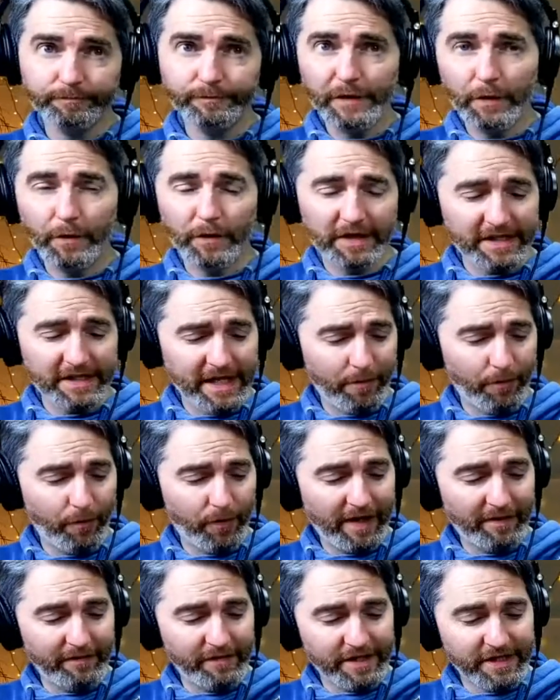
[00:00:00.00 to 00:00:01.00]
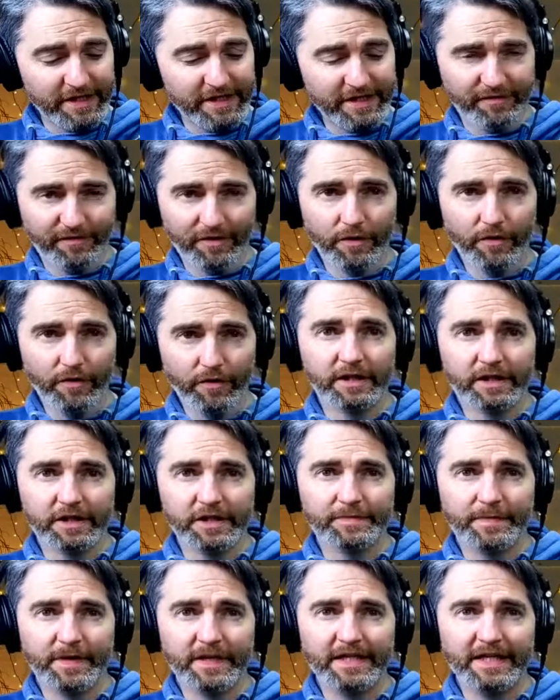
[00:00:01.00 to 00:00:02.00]
What is it? Whatever's easy for you. I'm going to
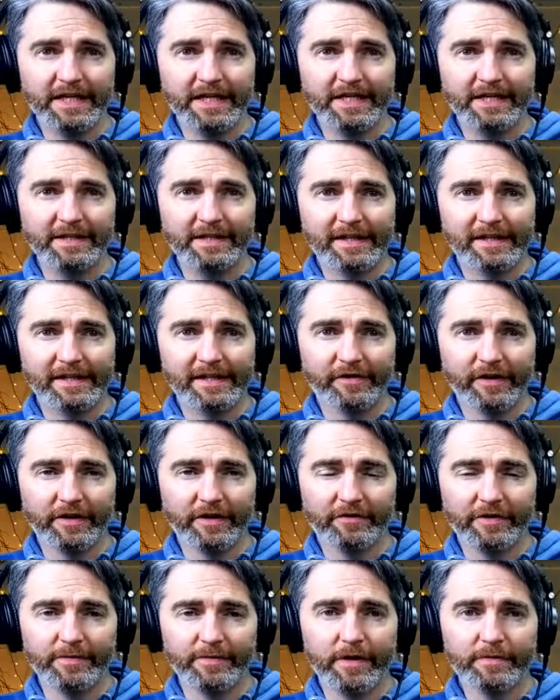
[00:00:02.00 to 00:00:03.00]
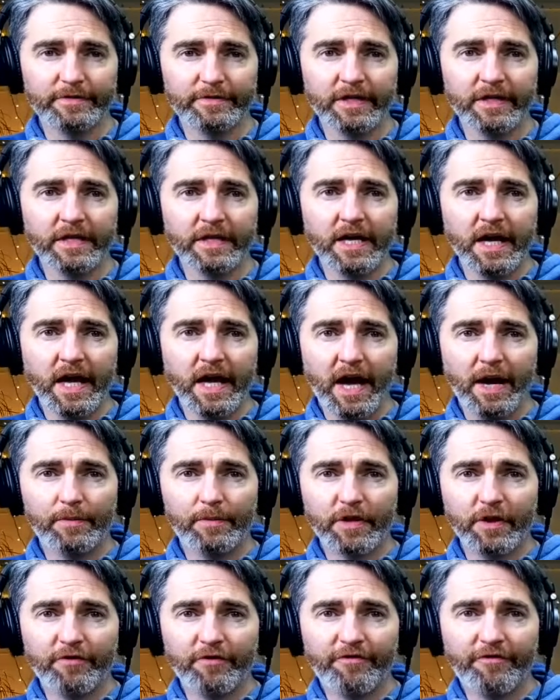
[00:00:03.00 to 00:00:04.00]
use my little finger for the moment. And we
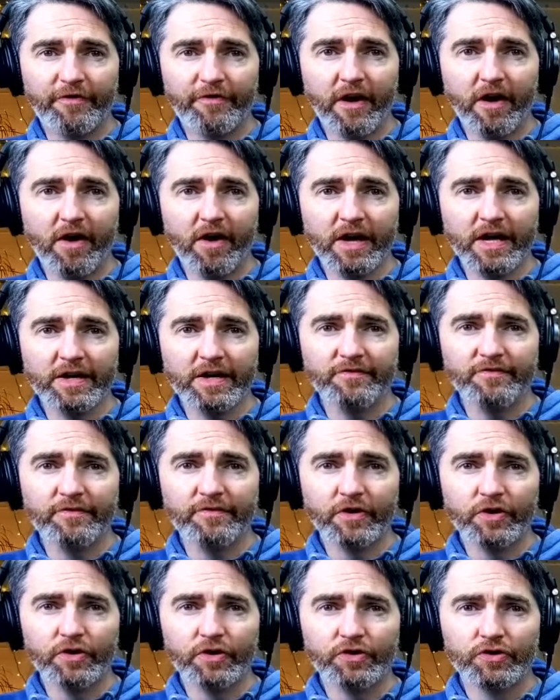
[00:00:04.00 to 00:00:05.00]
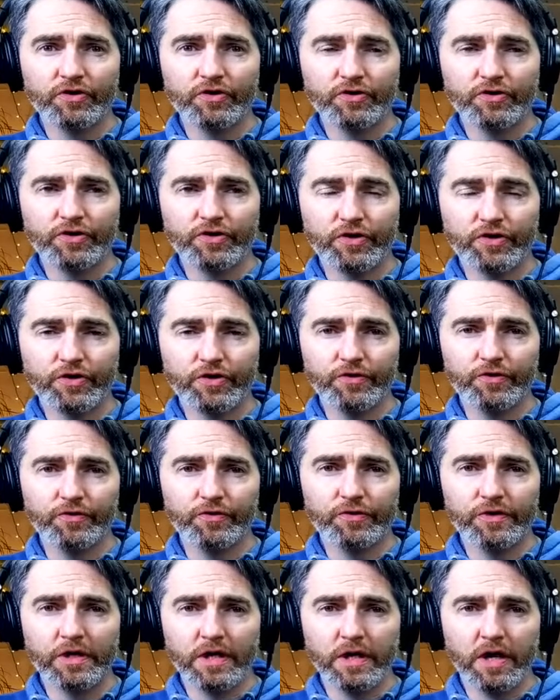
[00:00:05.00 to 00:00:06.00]
go 5,
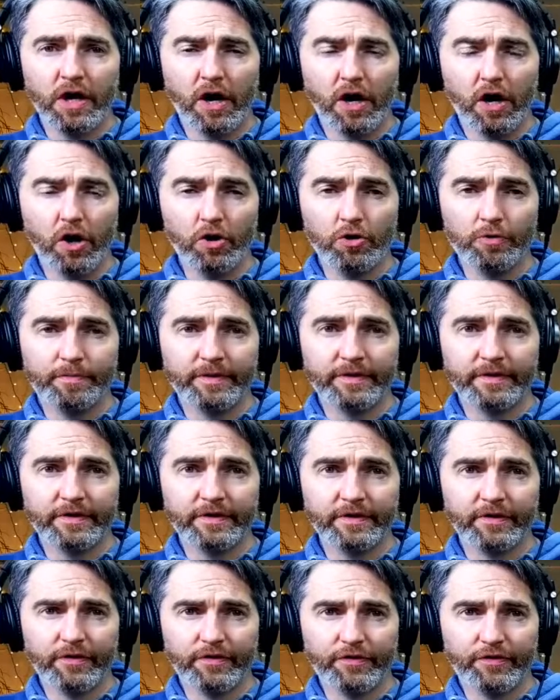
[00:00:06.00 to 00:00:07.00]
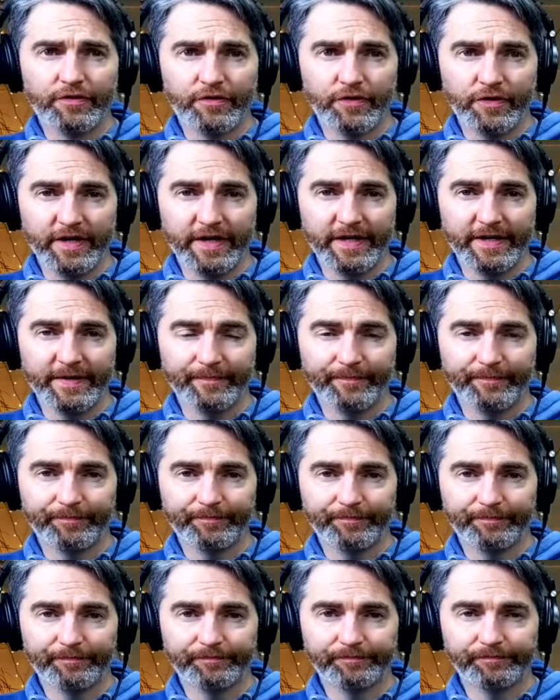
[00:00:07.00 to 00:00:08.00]
2, open, 3.
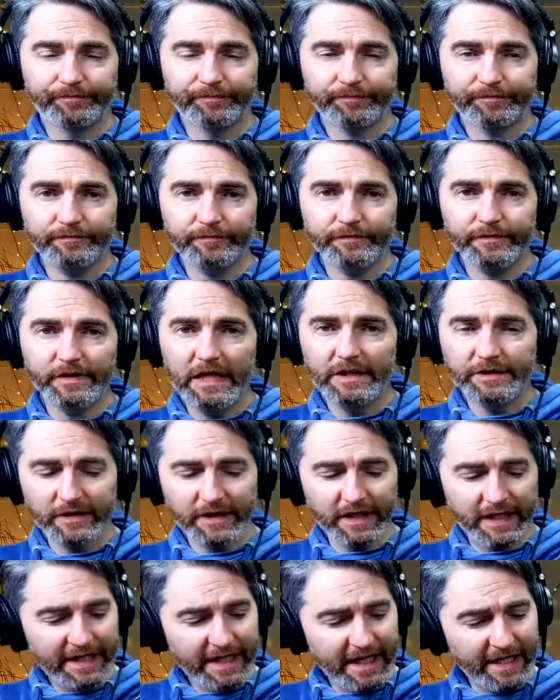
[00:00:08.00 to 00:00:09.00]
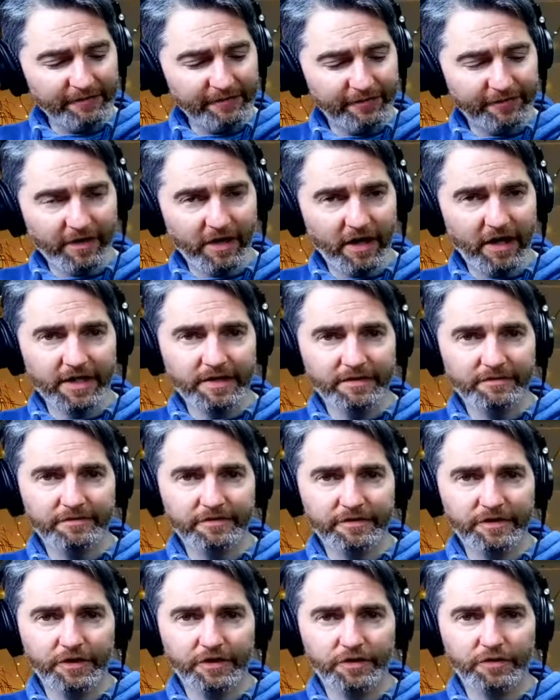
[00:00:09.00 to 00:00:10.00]
I'll do that again. 5,
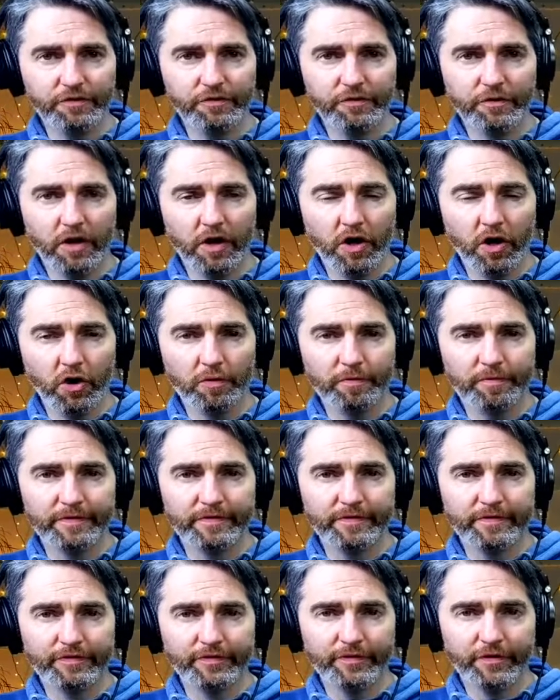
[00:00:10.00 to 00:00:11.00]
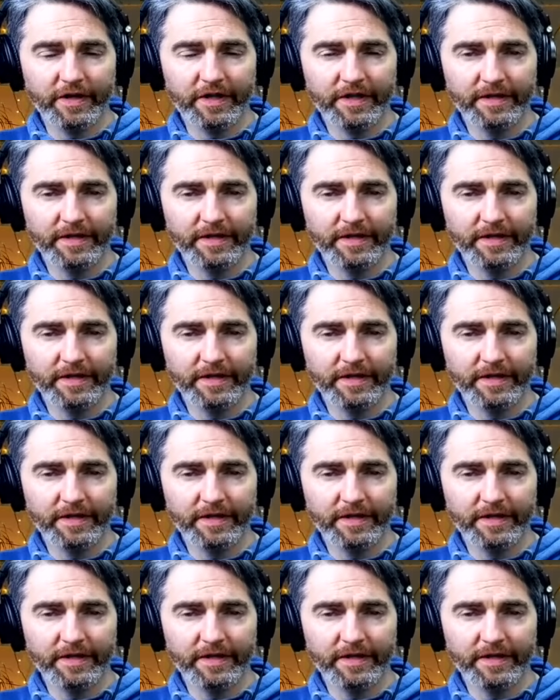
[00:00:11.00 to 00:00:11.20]
2, open, 3.